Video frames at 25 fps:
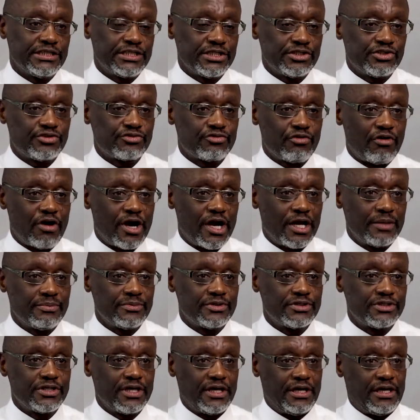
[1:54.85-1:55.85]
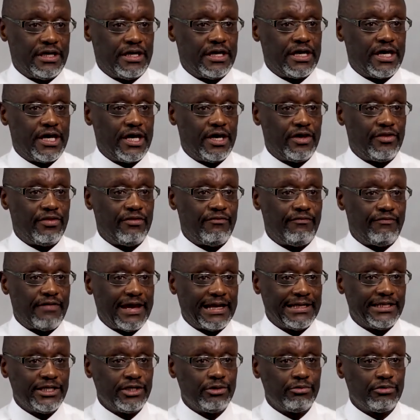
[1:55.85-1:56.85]
describes the
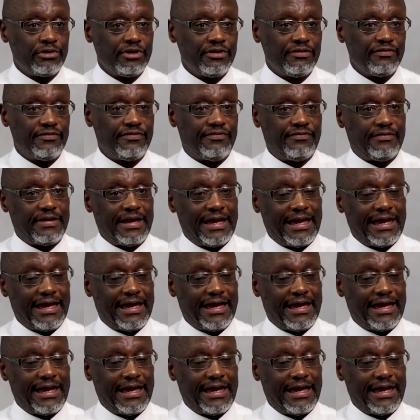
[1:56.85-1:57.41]
value of